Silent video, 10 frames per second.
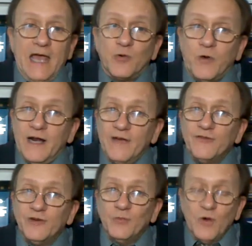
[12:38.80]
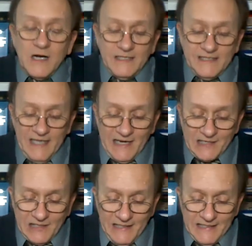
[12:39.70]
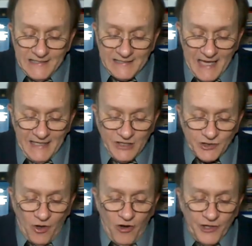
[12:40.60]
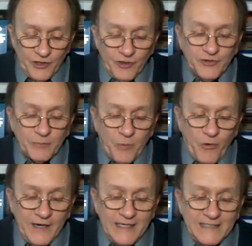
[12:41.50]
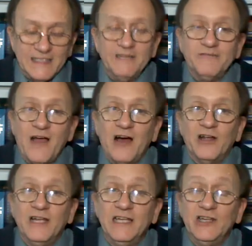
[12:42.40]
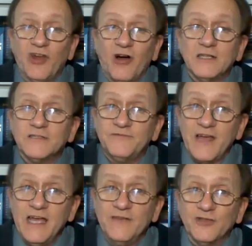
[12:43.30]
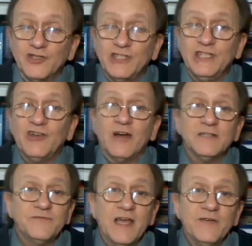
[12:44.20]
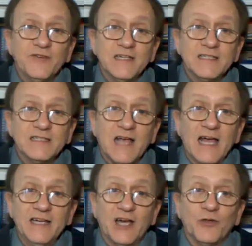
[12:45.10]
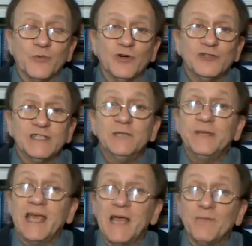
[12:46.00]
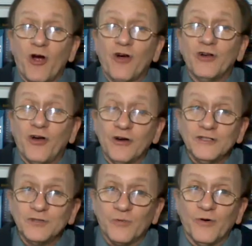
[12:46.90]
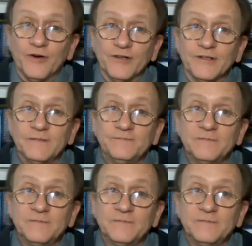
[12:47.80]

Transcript: And whatever it was, the uncleanness that he saw in her, the point is he found he lost favor. She lost favor in his sight. In other words, he became hard-hearted toward her.